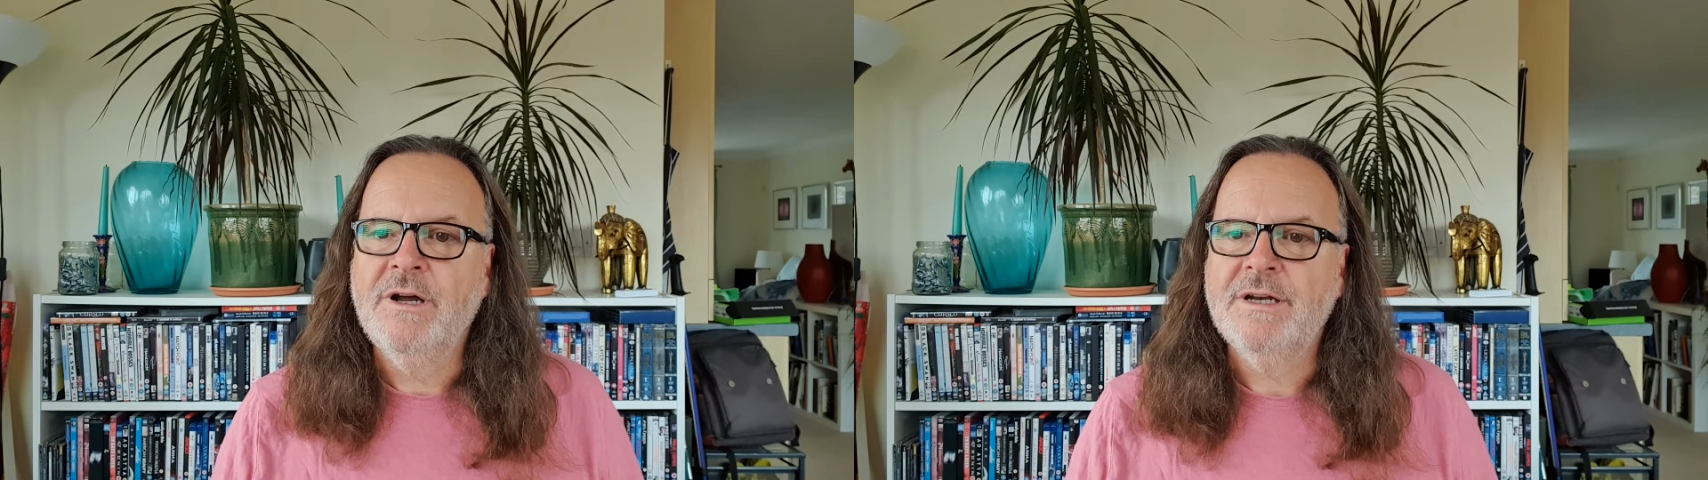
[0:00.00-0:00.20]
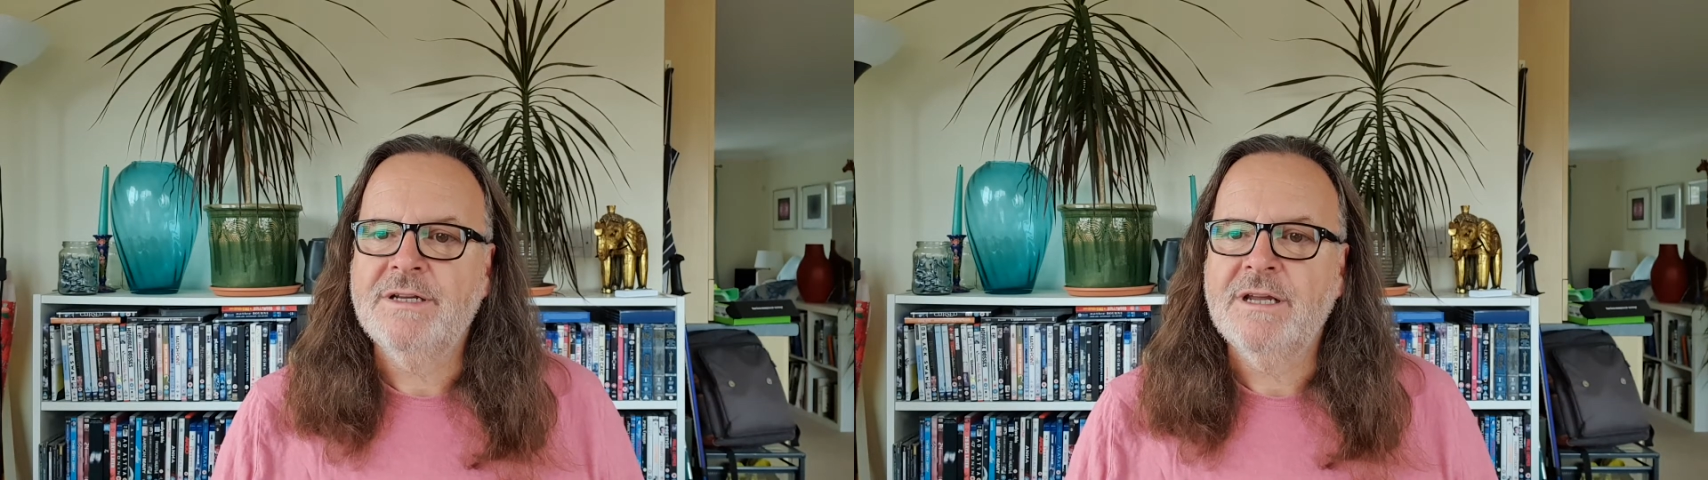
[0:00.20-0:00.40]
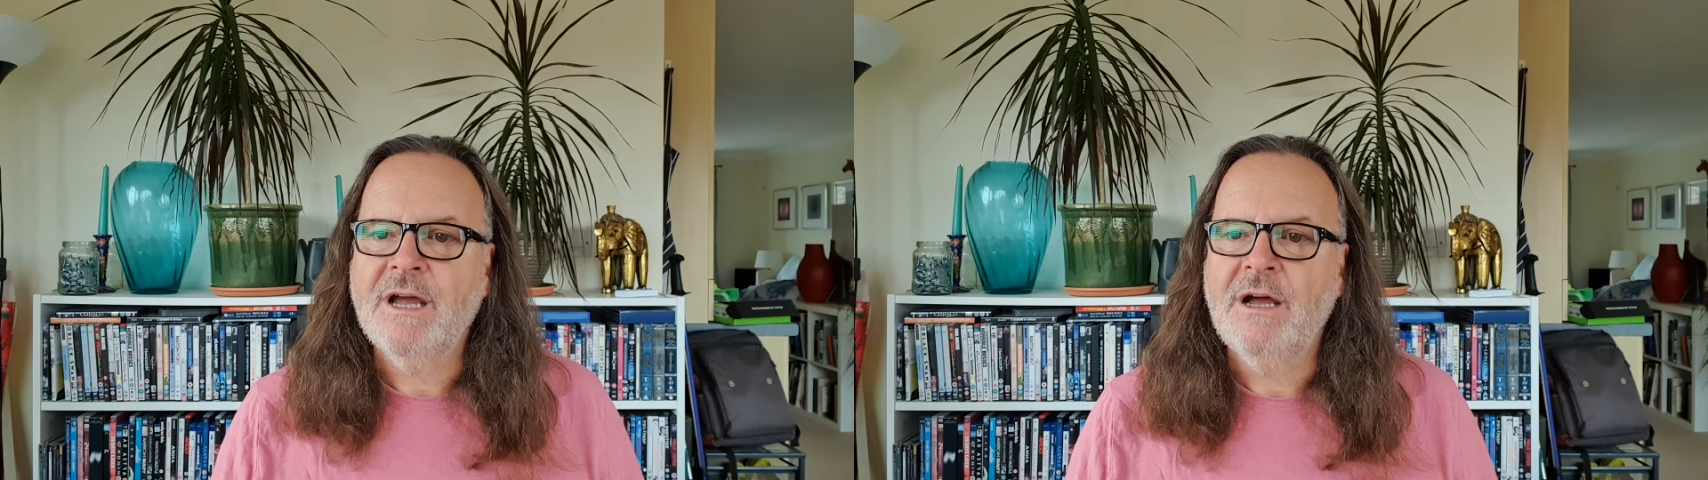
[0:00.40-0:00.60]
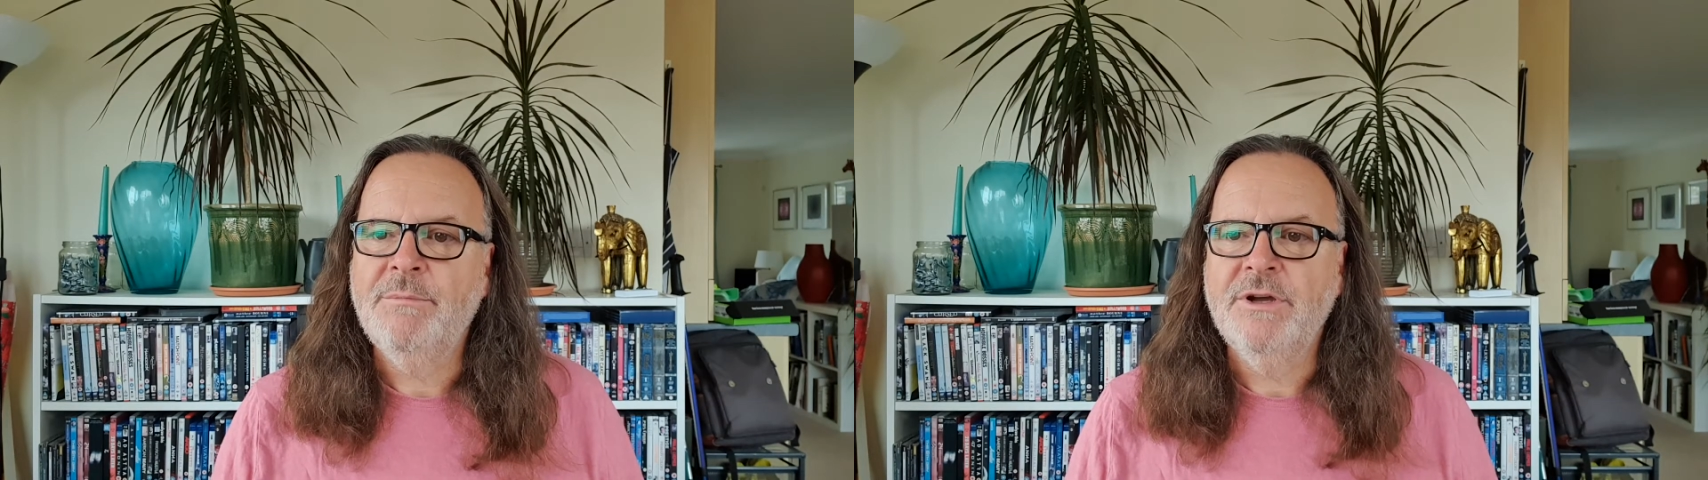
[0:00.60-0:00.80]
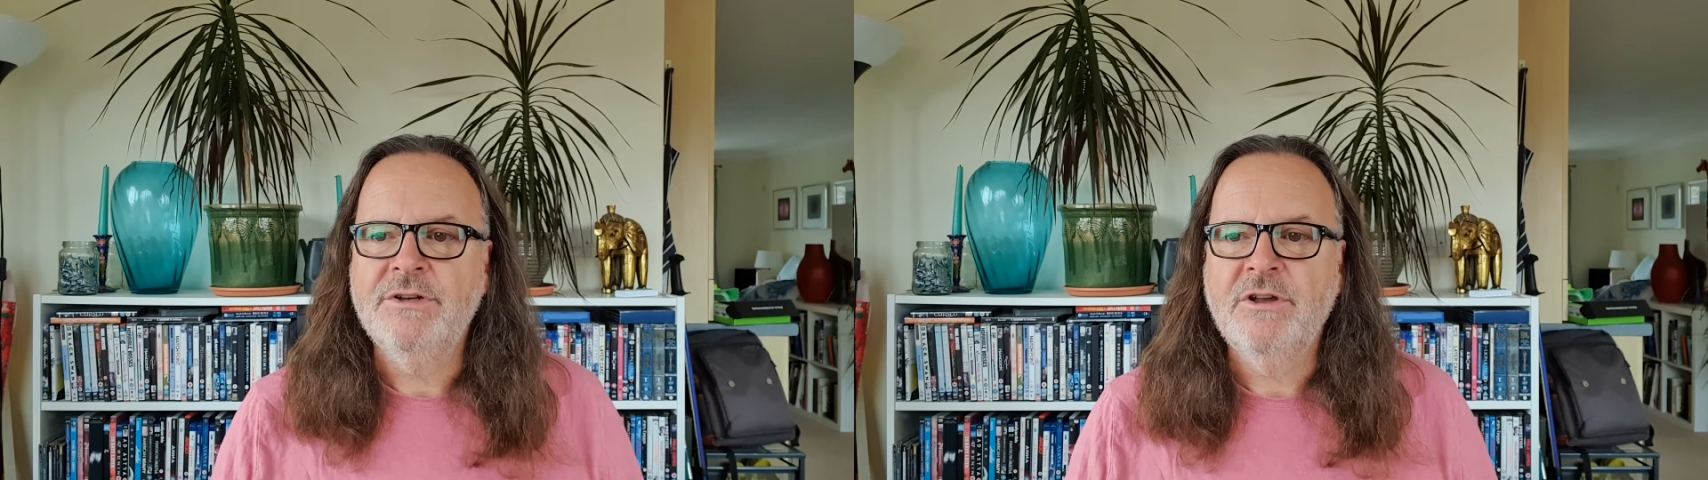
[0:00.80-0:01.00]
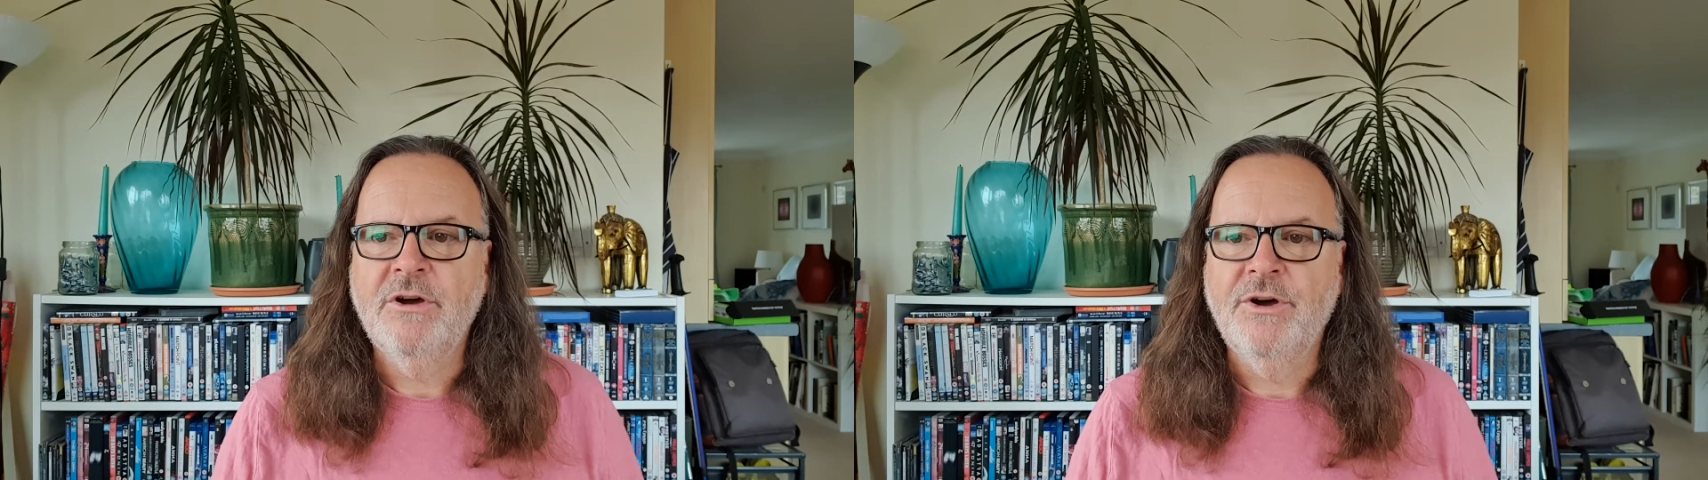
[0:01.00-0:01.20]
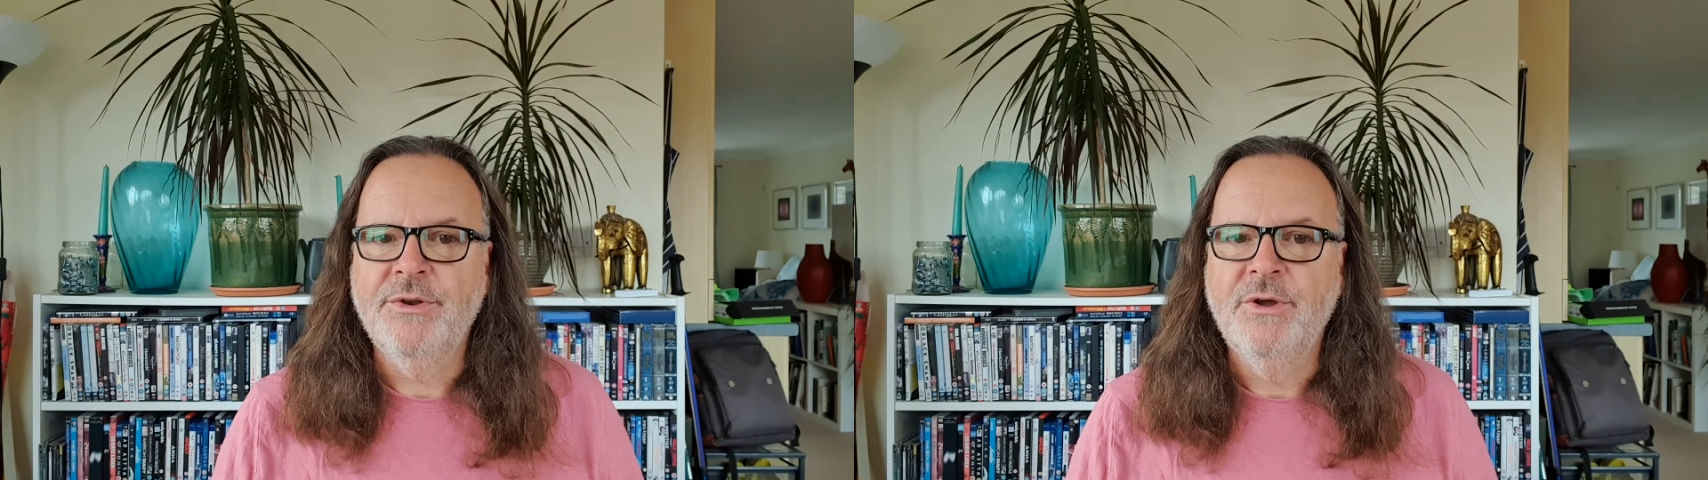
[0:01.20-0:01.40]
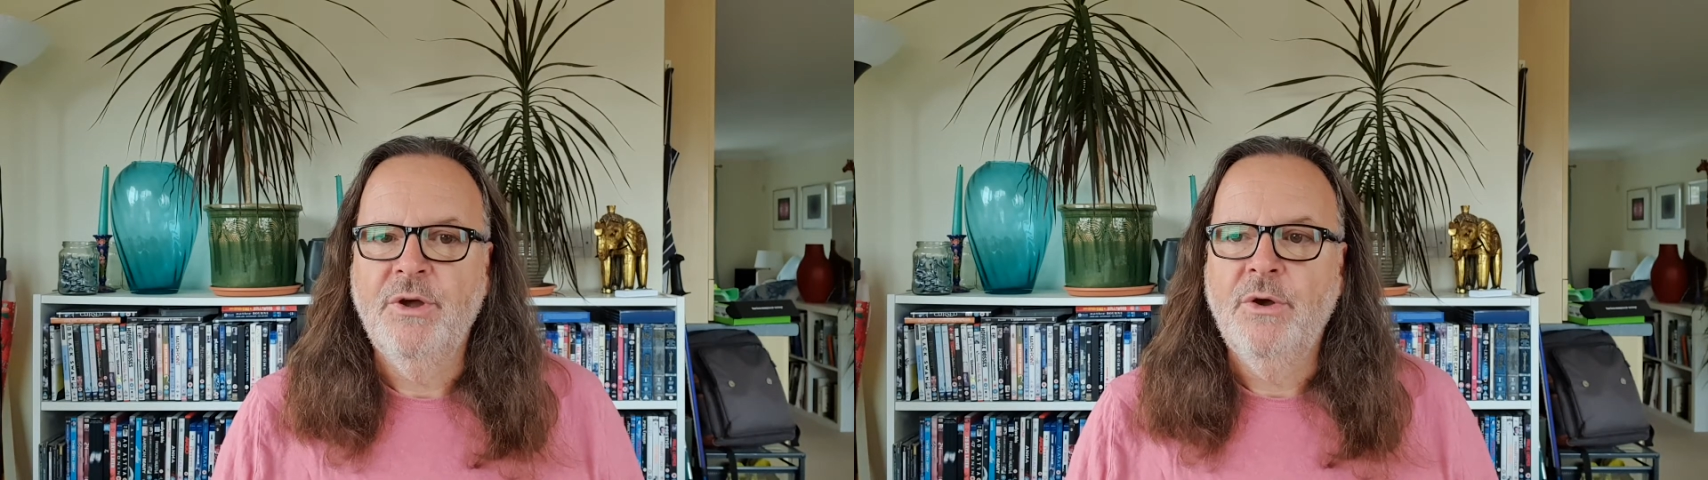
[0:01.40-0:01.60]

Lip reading: had come and gone,